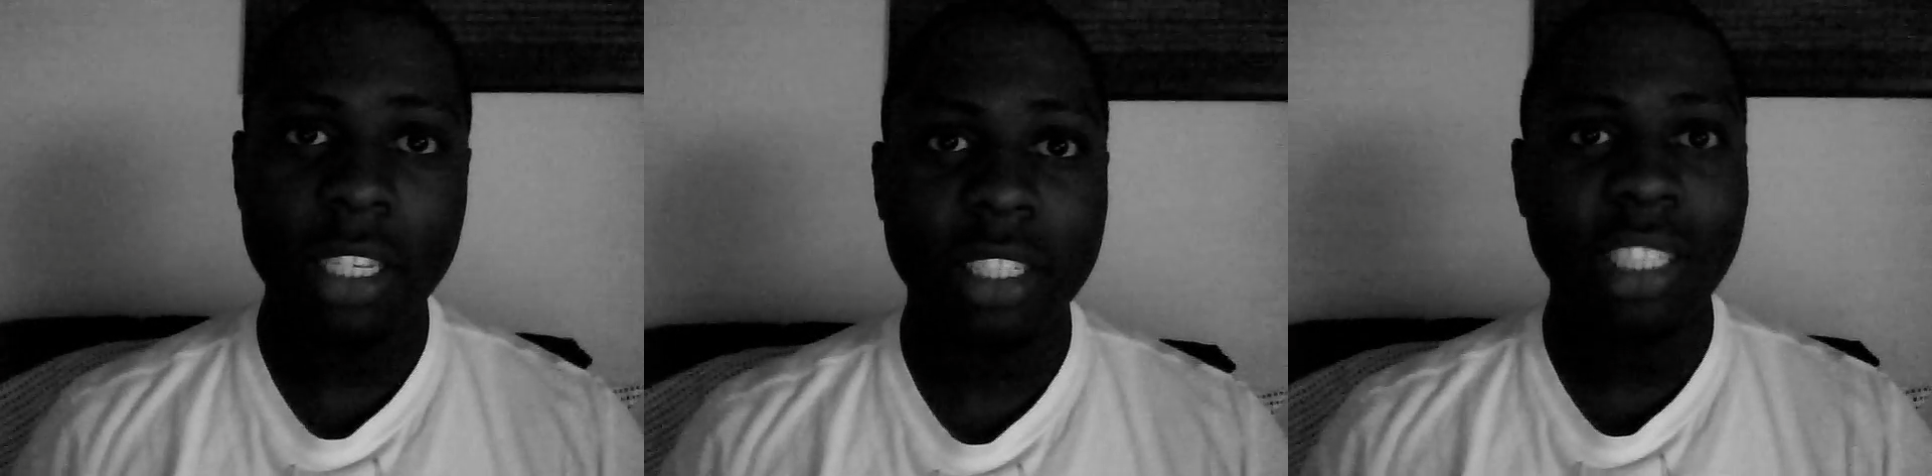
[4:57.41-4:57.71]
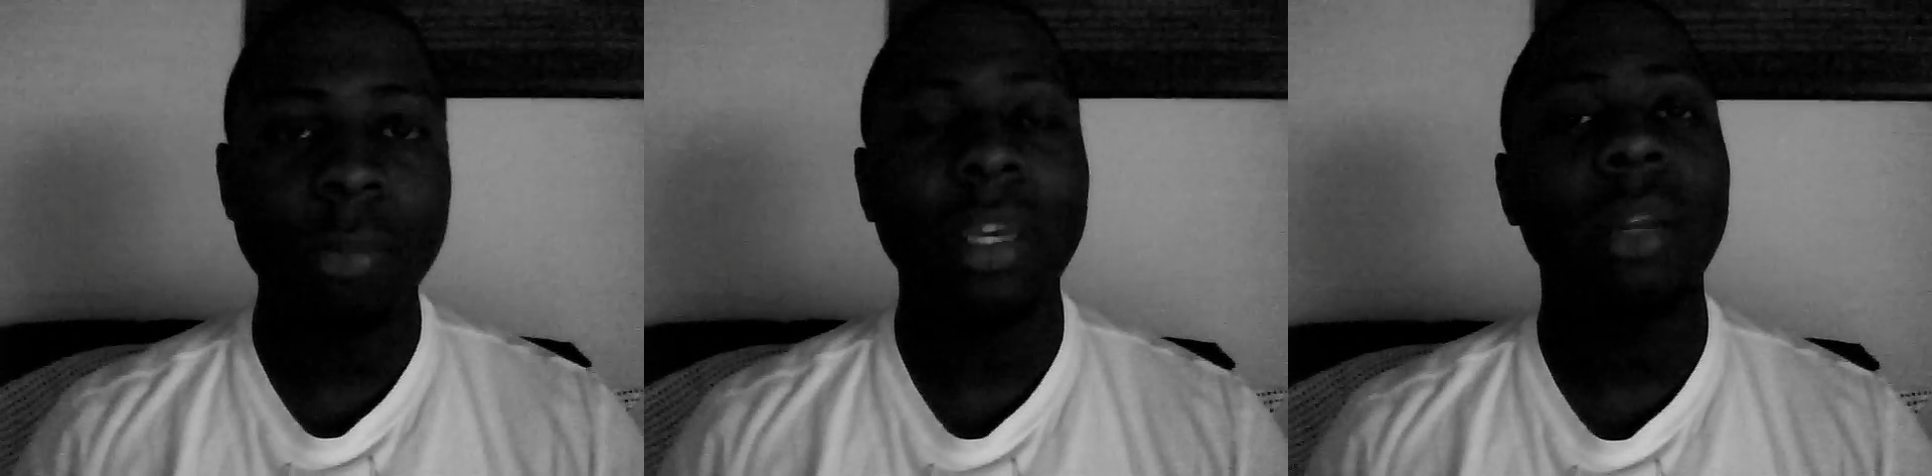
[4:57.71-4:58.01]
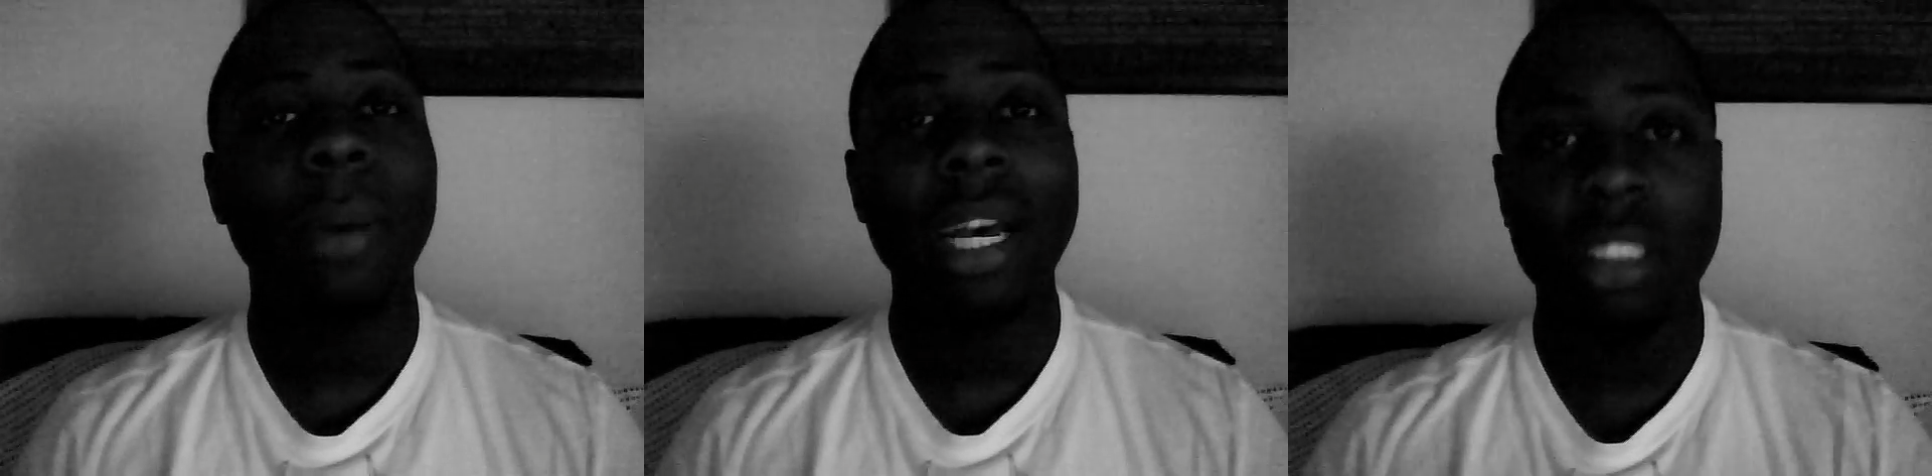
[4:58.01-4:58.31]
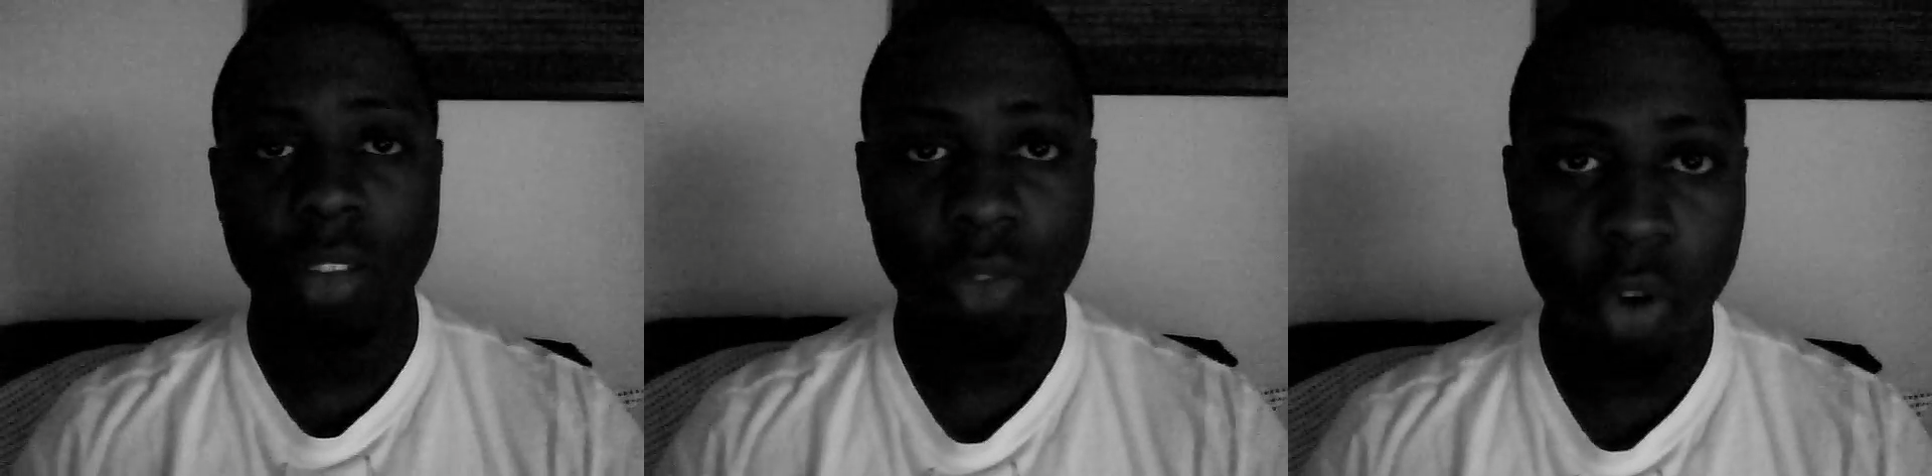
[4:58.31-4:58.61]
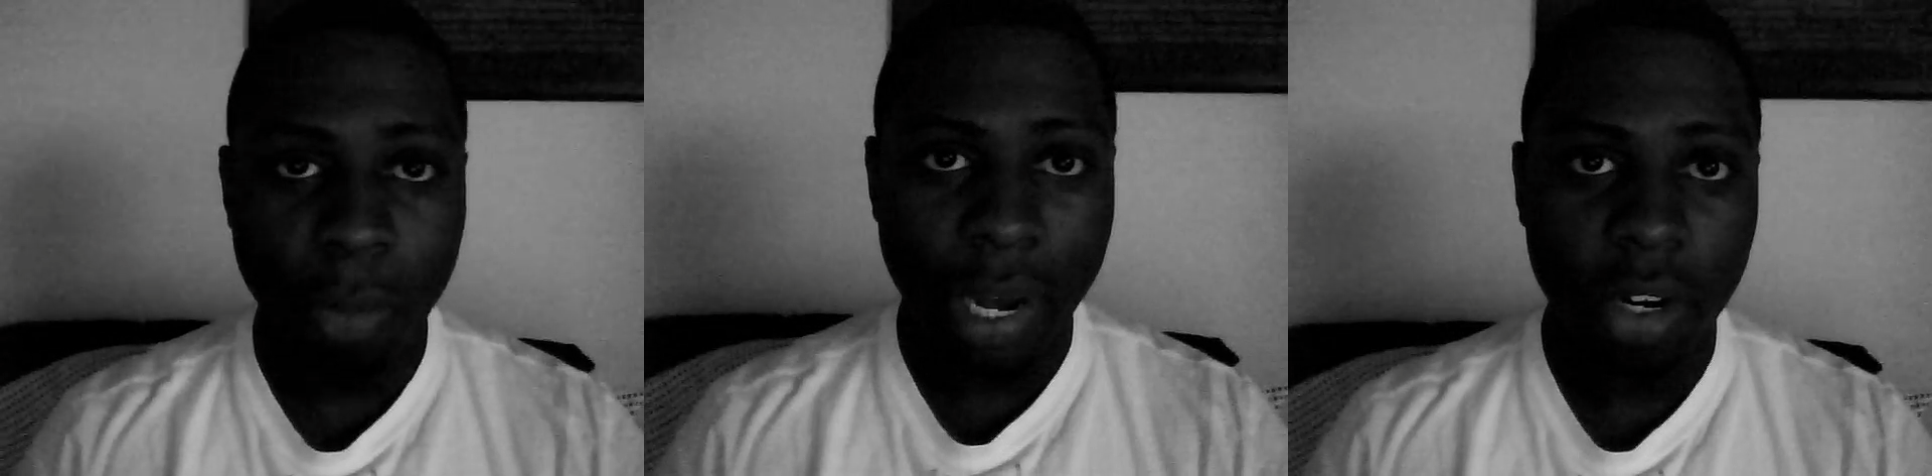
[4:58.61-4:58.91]
that she's been a positive
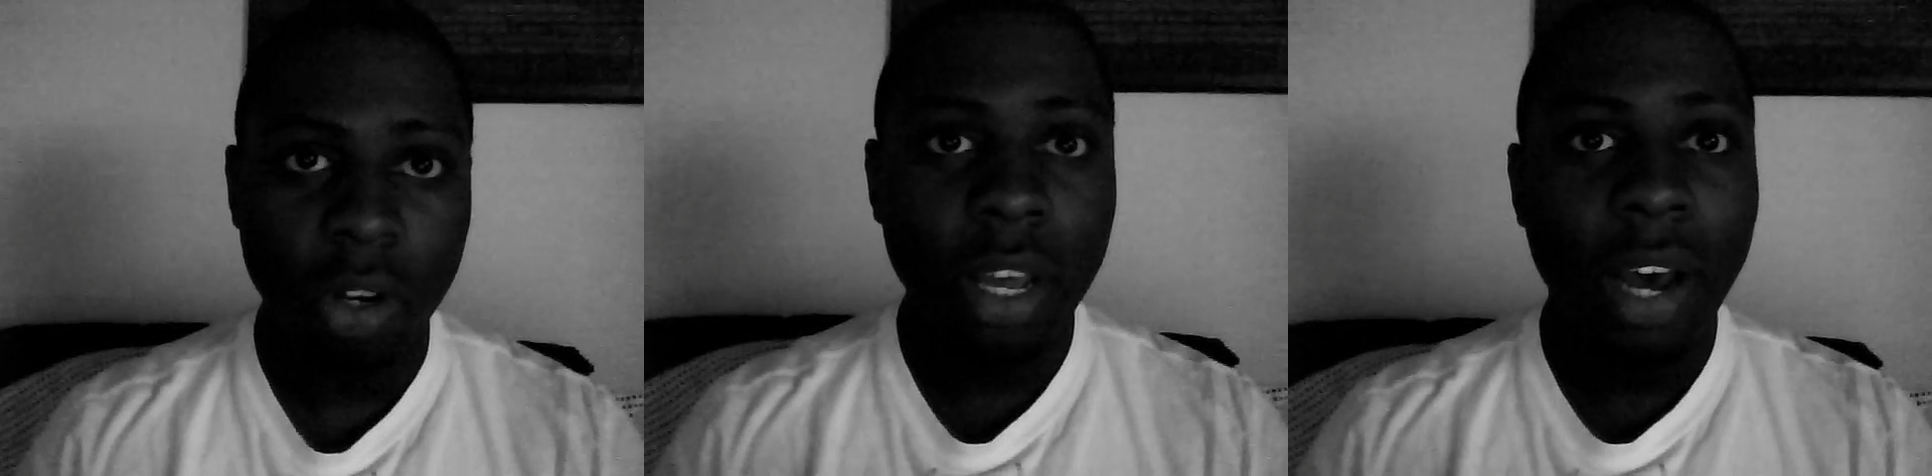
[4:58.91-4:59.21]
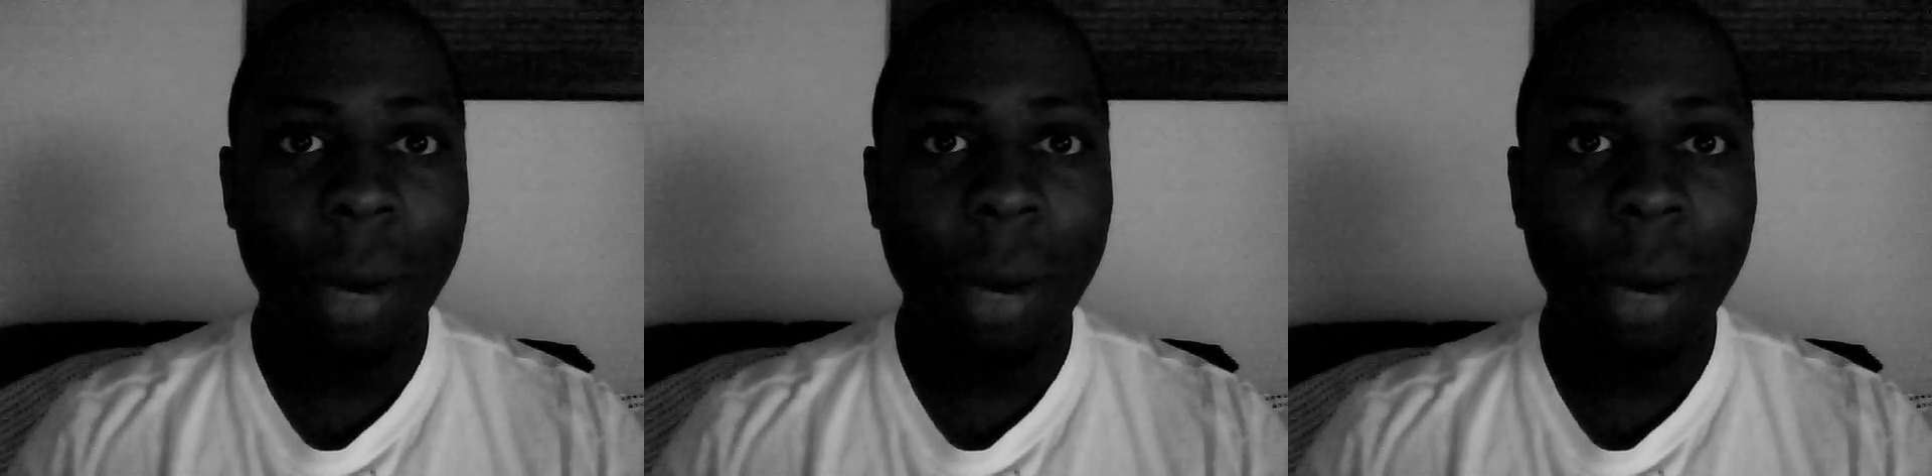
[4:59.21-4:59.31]
role model